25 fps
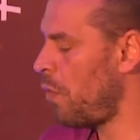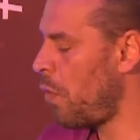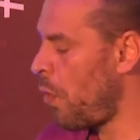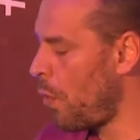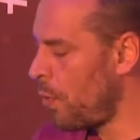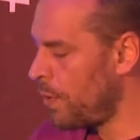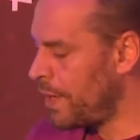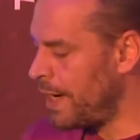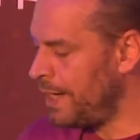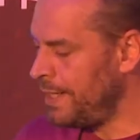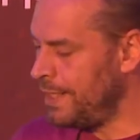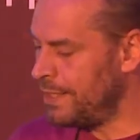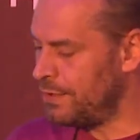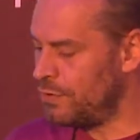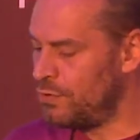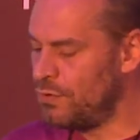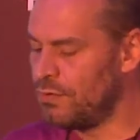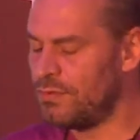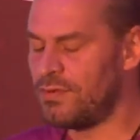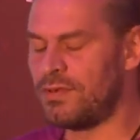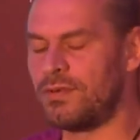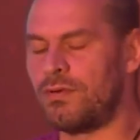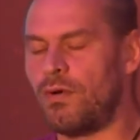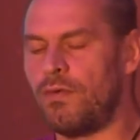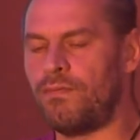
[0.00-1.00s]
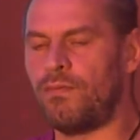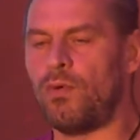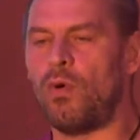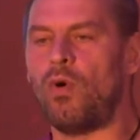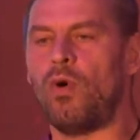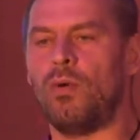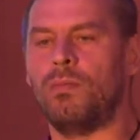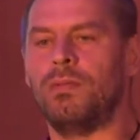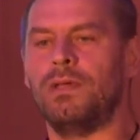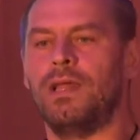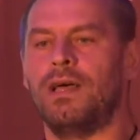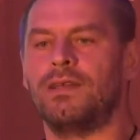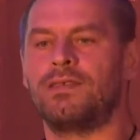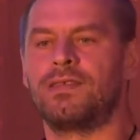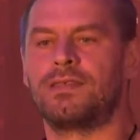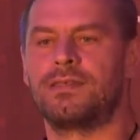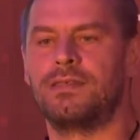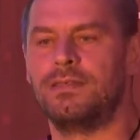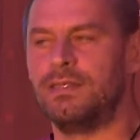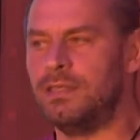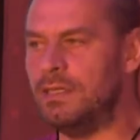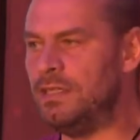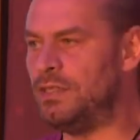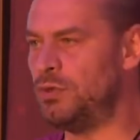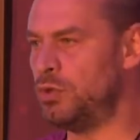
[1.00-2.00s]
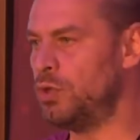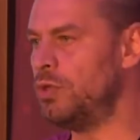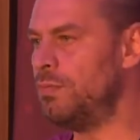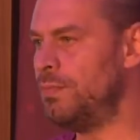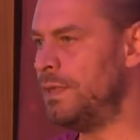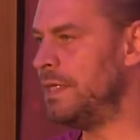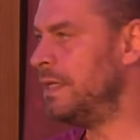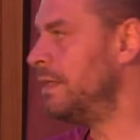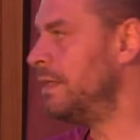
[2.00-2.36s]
organic user of Oblast. It should be